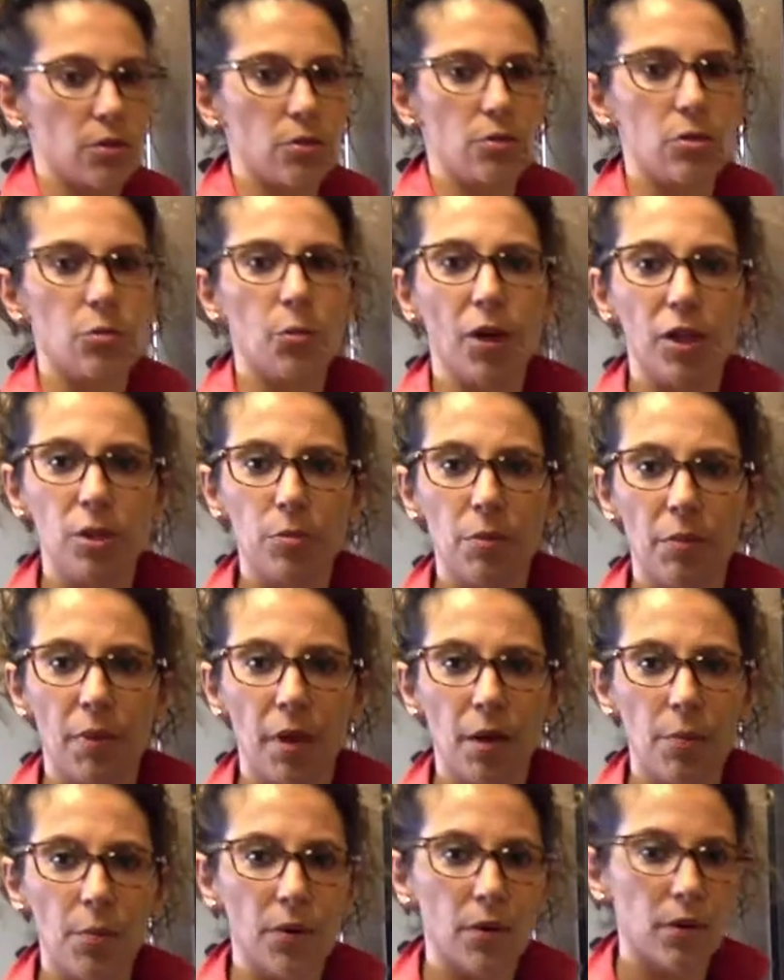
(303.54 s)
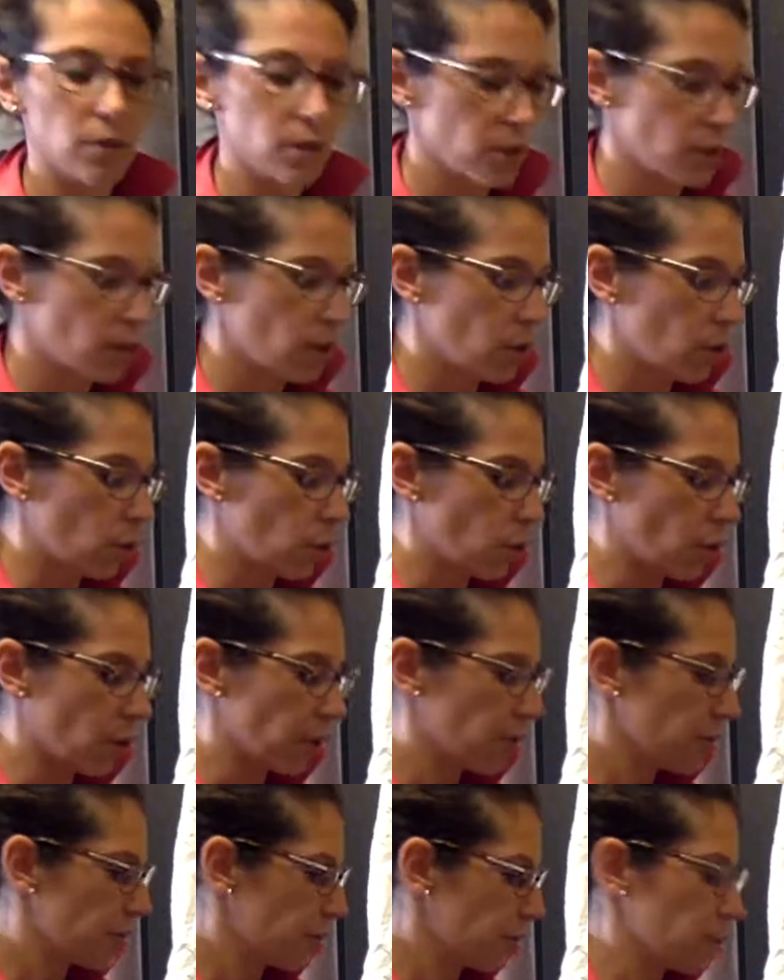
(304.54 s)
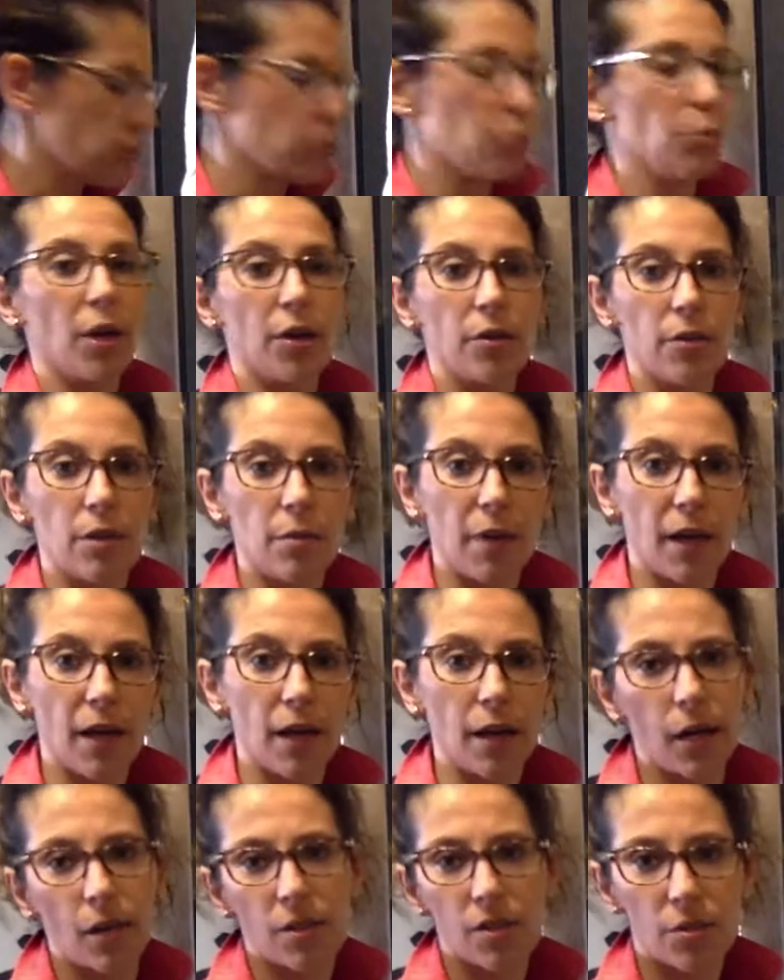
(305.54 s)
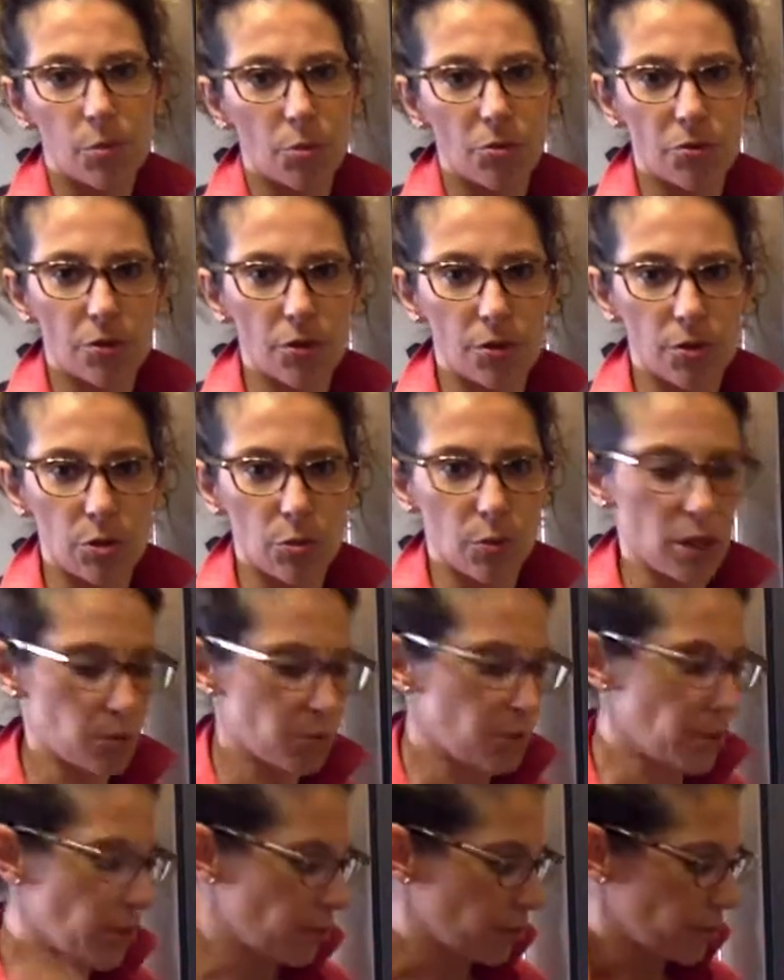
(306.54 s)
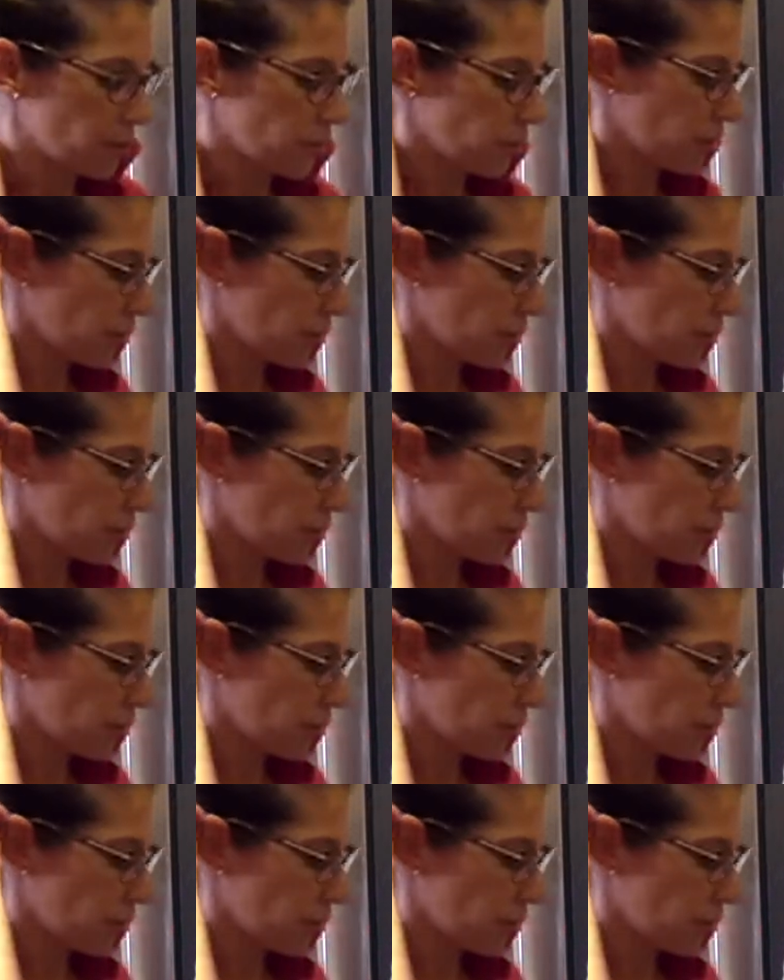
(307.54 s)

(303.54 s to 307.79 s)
use parchment paper or you butter the pan. I just prefer to use parchment paper because it's